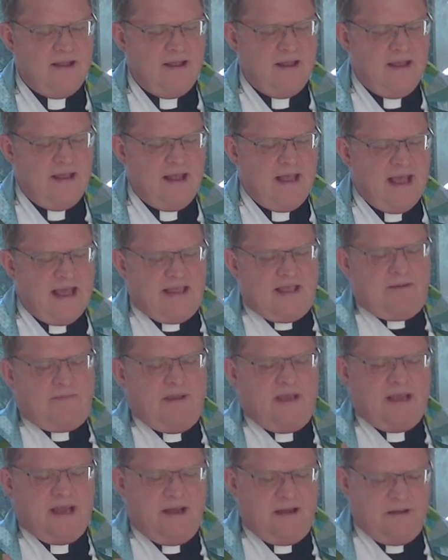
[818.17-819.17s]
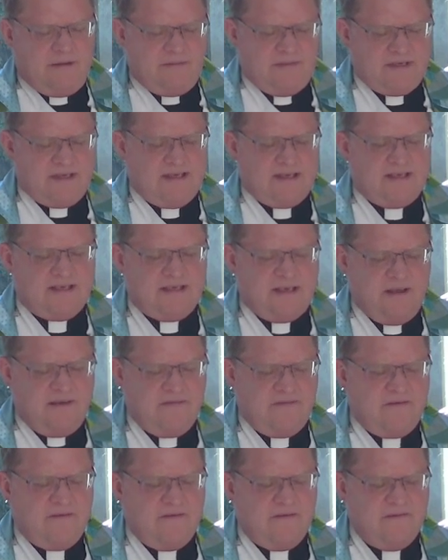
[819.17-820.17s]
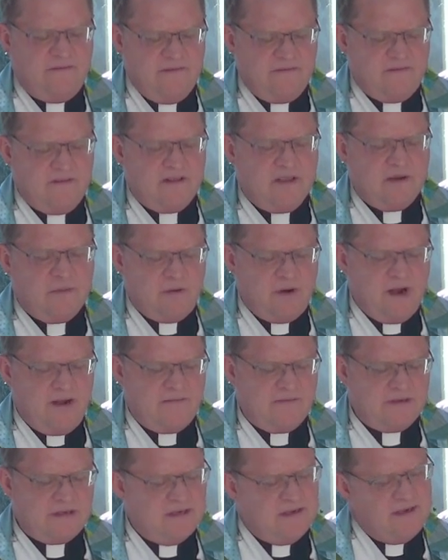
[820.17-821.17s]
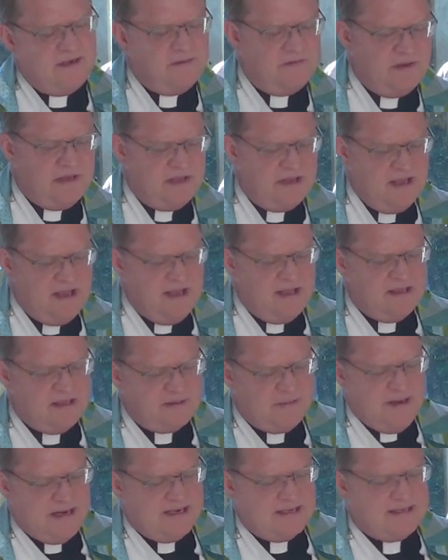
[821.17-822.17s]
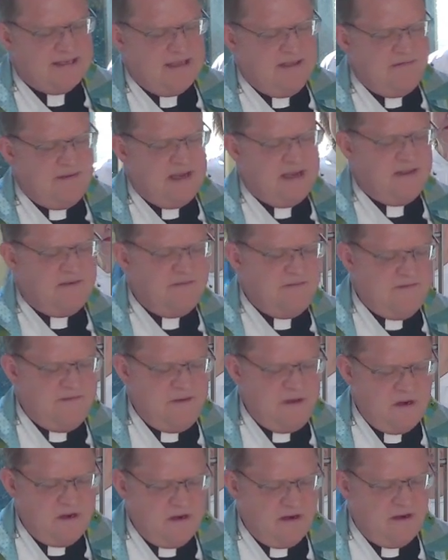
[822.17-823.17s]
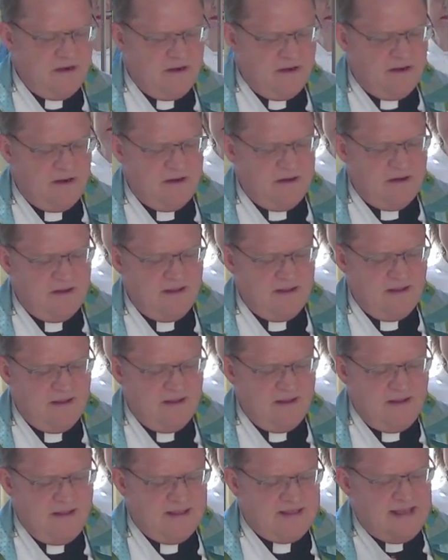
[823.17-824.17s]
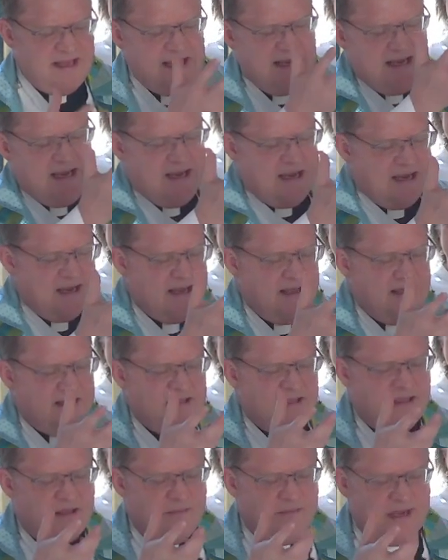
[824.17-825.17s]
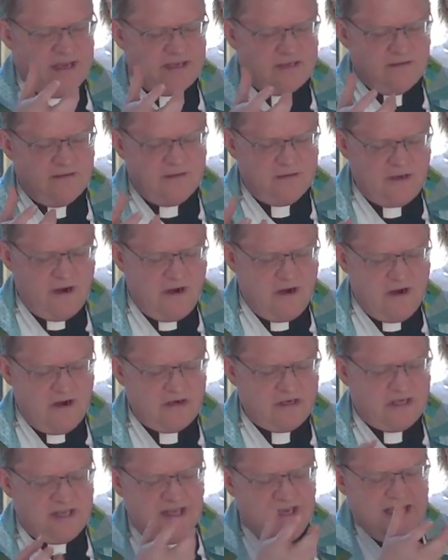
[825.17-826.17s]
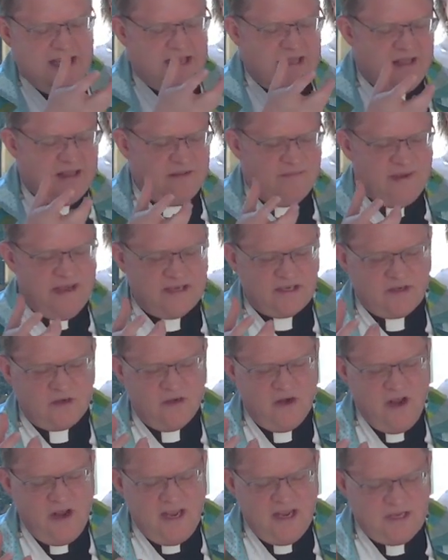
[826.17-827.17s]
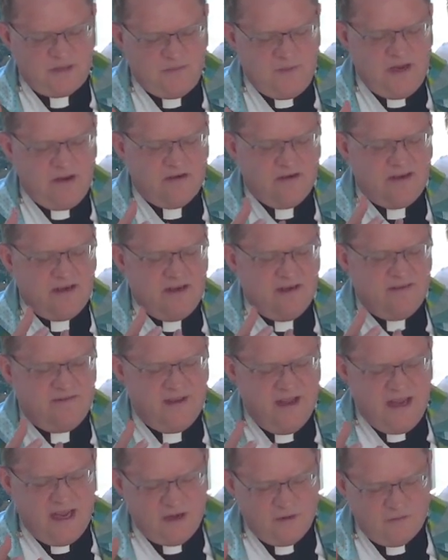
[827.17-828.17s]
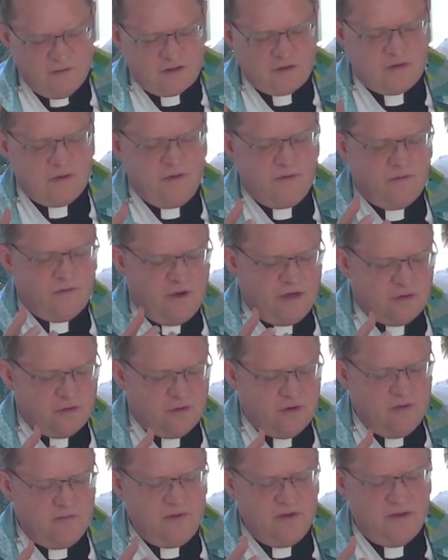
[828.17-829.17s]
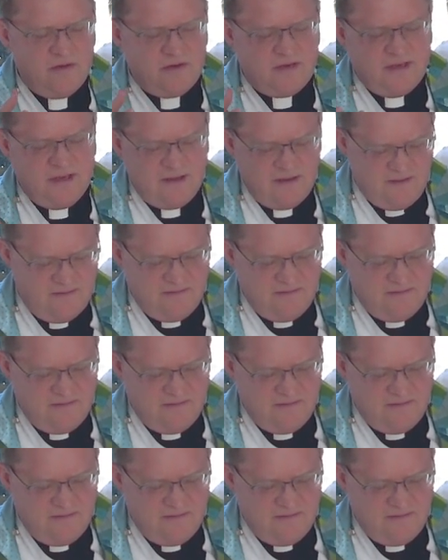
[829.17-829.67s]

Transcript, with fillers: And that becomes this self fulfilling prophecy when this man is living in fear, thinking that the master is harsh, thinking that the master is punitive and retributive